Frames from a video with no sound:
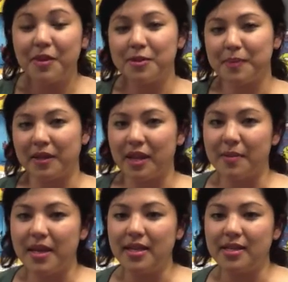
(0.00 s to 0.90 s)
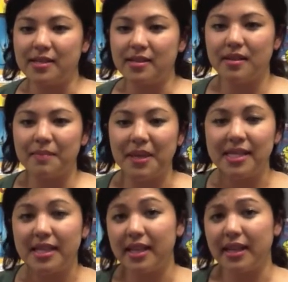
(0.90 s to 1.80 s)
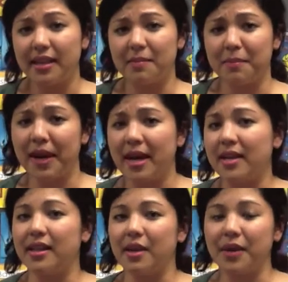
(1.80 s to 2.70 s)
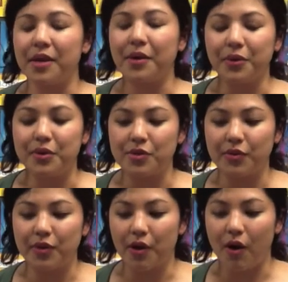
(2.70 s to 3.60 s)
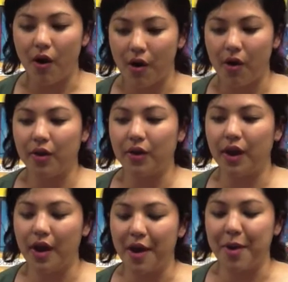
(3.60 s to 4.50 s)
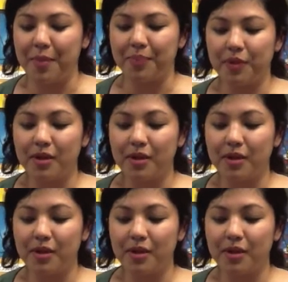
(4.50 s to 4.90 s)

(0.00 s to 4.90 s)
Book Club is basically like the brand that we use for all um,